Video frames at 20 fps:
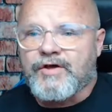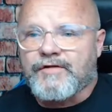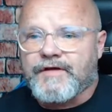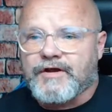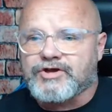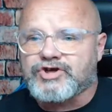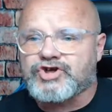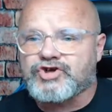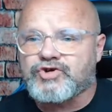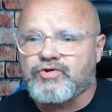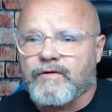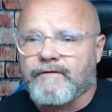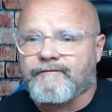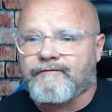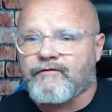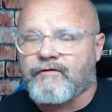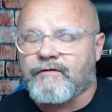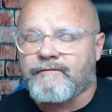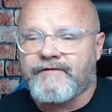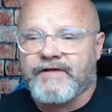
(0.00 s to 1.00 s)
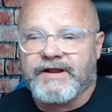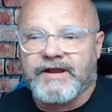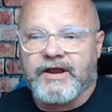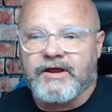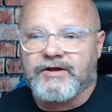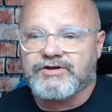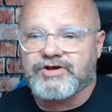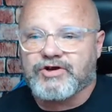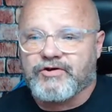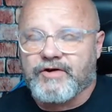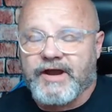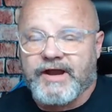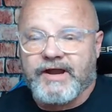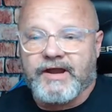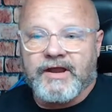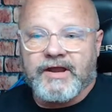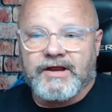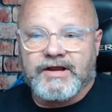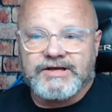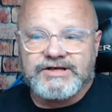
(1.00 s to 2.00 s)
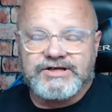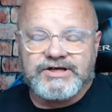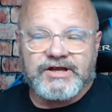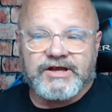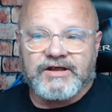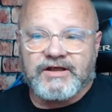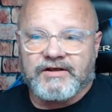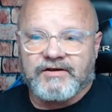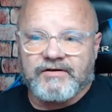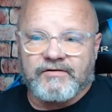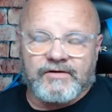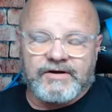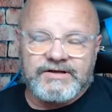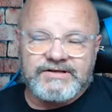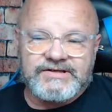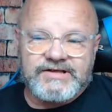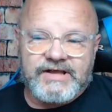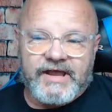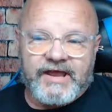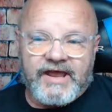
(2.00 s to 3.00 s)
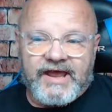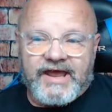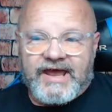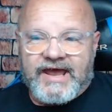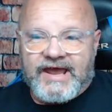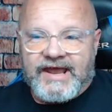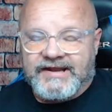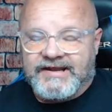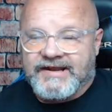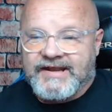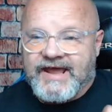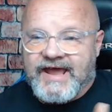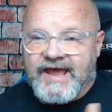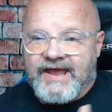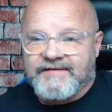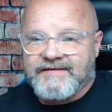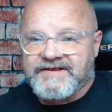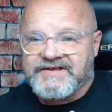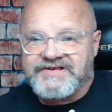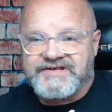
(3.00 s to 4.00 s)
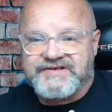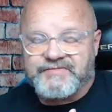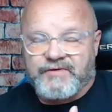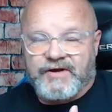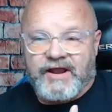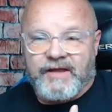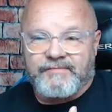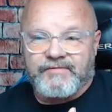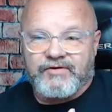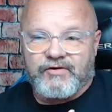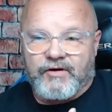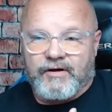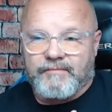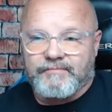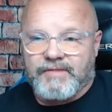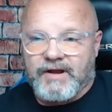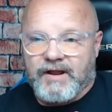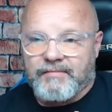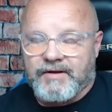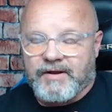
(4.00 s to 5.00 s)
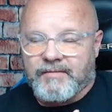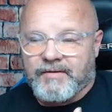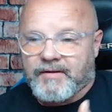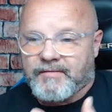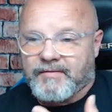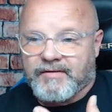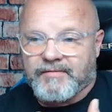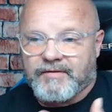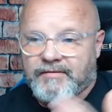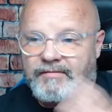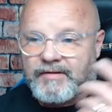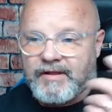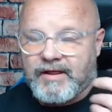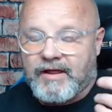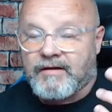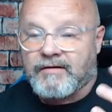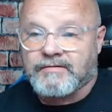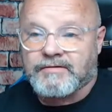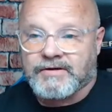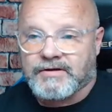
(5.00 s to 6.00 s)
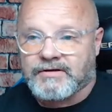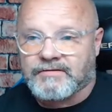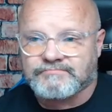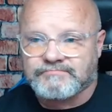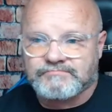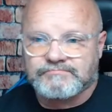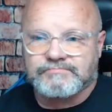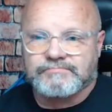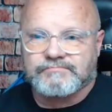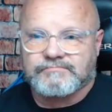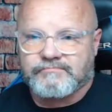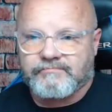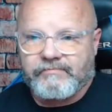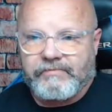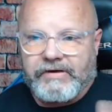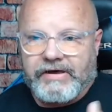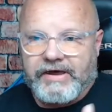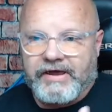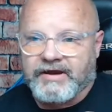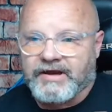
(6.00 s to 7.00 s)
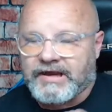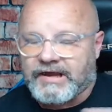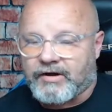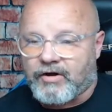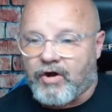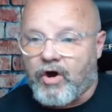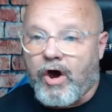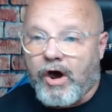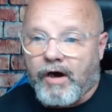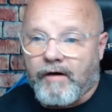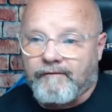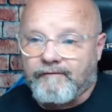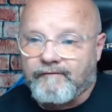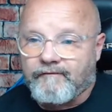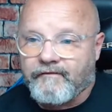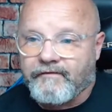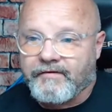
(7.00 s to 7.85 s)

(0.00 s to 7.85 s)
Those short form videos are great because you can get on and say, "Hey, today this is what I'm doing," blah blah blah blah blah blah, and get off.